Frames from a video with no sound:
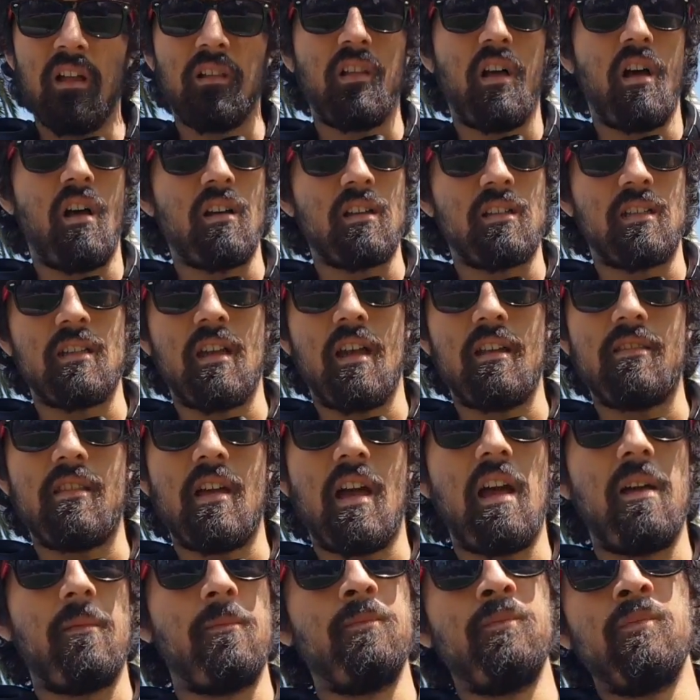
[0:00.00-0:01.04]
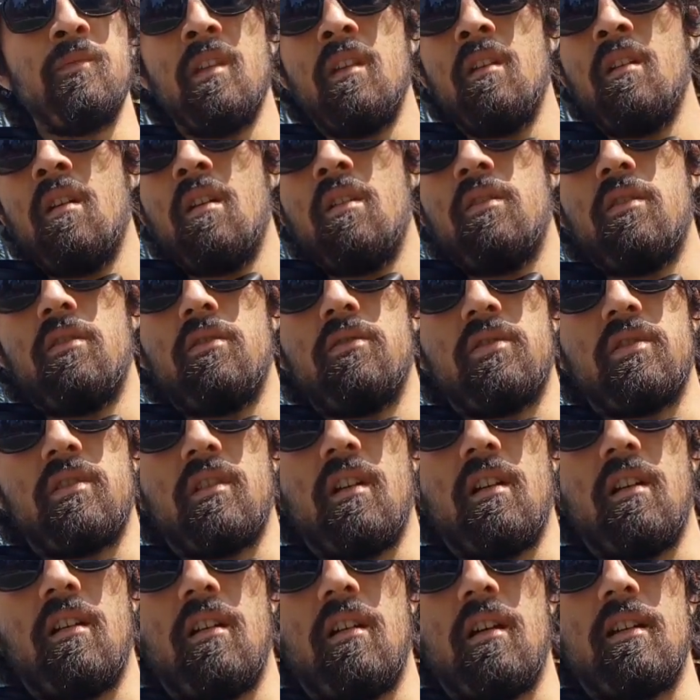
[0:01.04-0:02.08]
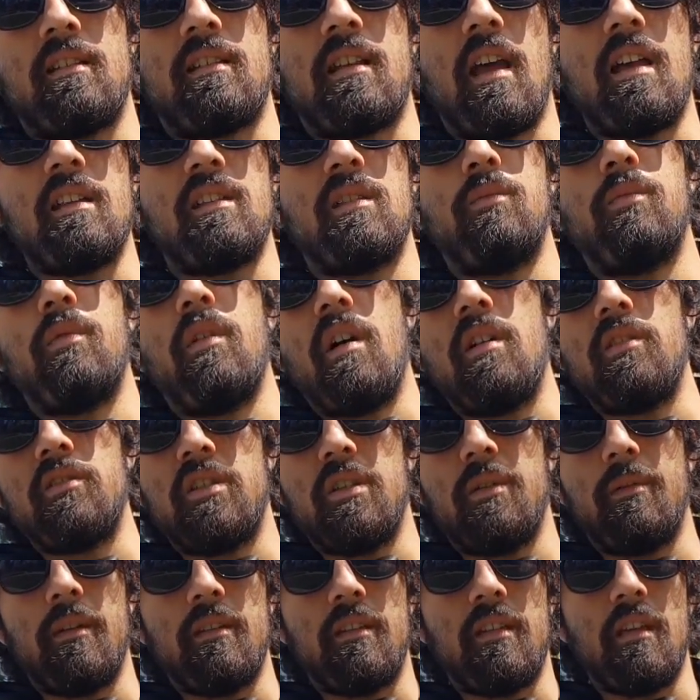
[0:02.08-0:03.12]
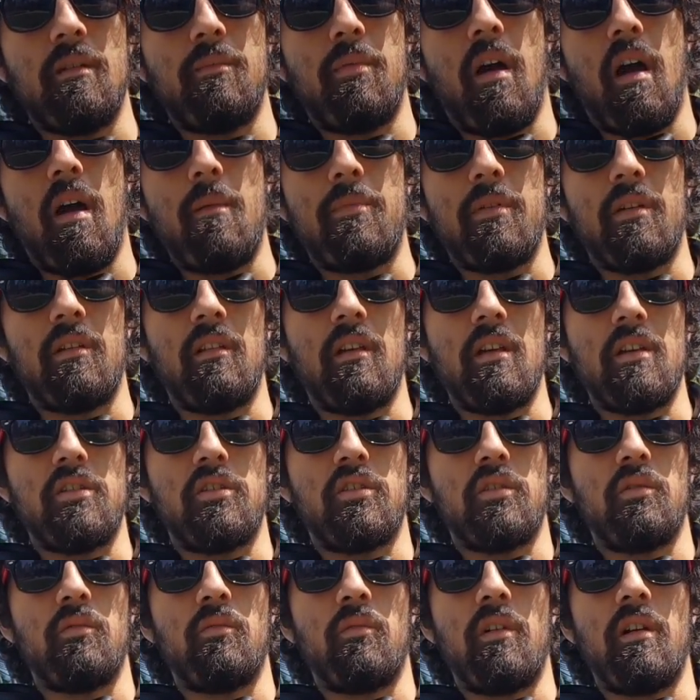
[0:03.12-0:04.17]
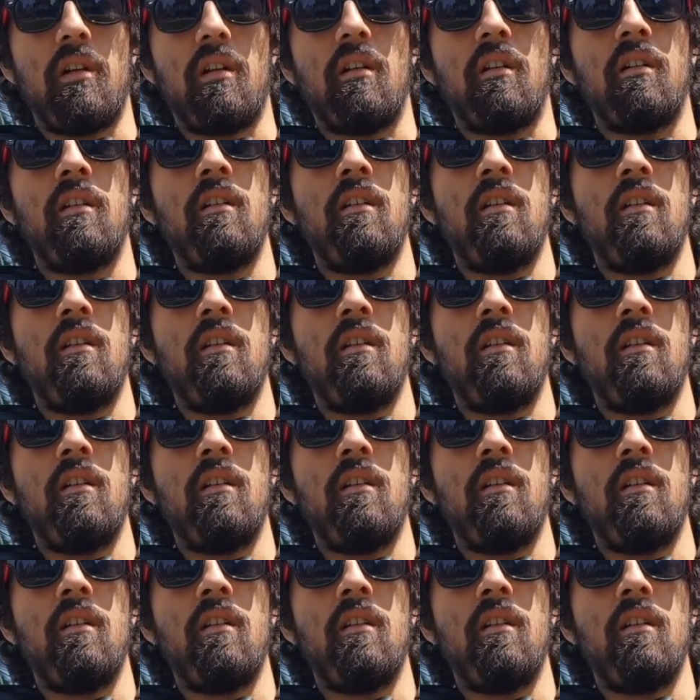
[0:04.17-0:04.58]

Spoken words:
Alongside that, there's a sizable LGBT population where